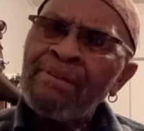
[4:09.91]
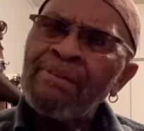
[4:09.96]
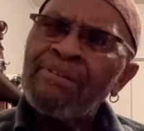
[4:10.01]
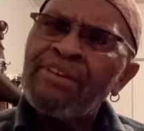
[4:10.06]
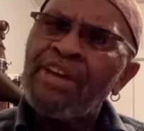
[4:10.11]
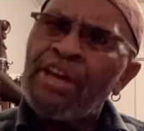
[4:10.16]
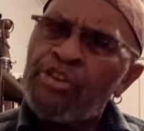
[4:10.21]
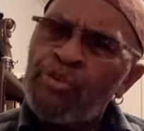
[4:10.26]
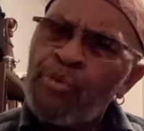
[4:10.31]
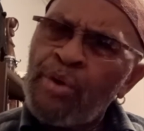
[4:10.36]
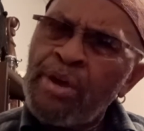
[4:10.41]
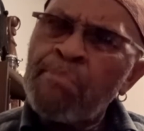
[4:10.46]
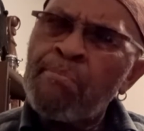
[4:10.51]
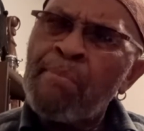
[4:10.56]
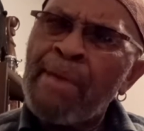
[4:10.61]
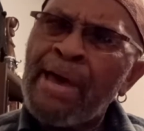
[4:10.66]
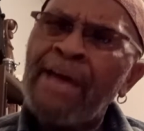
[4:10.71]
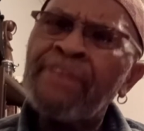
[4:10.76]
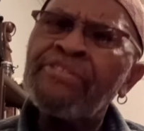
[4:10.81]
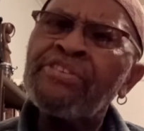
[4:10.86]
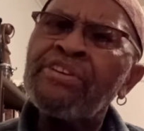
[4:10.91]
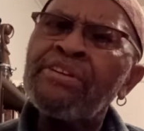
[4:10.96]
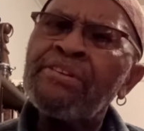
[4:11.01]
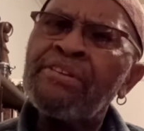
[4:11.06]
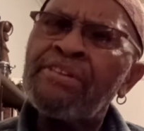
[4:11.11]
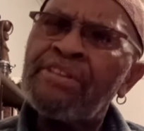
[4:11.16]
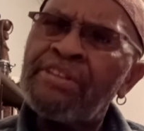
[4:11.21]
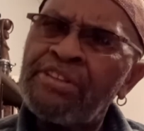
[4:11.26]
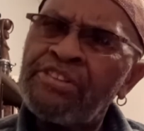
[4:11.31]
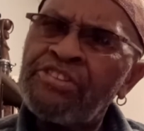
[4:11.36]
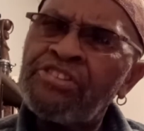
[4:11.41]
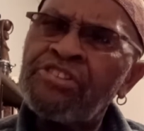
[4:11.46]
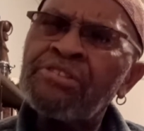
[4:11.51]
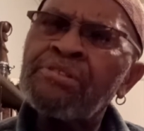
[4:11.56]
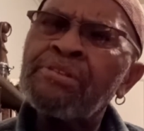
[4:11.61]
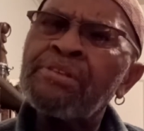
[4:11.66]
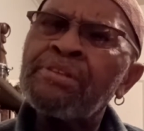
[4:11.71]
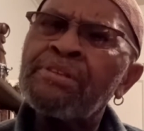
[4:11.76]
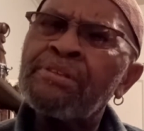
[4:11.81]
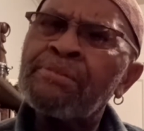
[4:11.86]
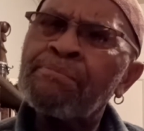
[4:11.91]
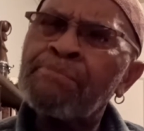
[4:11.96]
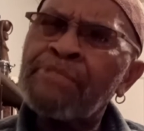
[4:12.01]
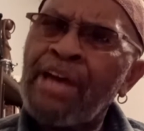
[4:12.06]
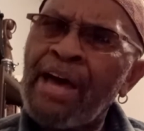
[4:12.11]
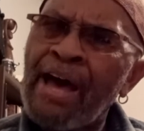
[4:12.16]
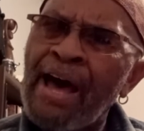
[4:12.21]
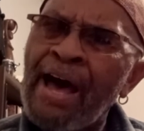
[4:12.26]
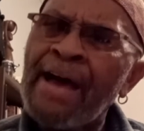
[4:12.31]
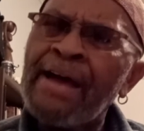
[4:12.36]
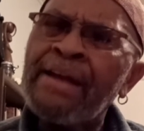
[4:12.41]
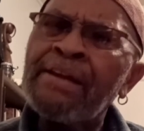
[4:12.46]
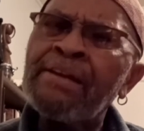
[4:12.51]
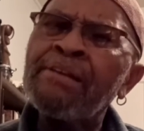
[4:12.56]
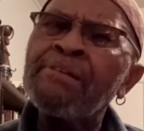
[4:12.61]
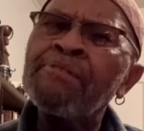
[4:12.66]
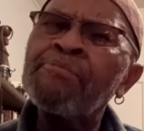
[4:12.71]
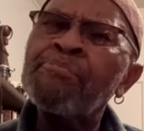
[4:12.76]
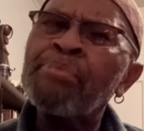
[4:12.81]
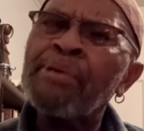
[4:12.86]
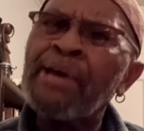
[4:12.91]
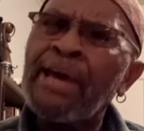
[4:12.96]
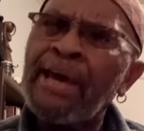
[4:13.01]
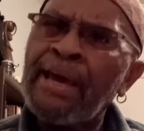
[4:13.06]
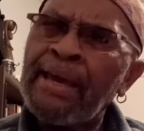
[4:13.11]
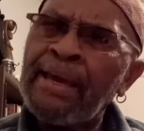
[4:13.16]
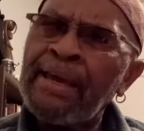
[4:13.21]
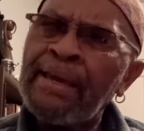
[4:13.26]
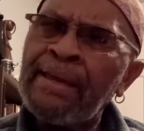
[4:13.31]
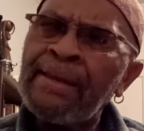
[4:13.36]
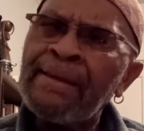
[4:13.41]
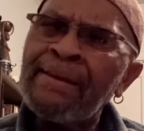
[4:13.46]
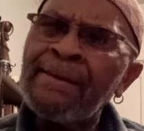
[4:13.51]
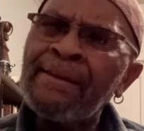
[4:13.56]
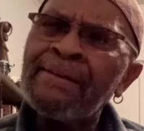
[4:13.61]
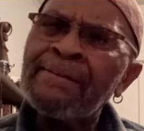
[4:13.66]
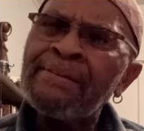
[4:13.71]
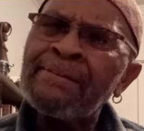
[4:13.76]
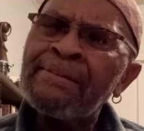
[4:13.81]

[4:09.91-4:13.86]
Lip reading: Can you imagine this kind of pain?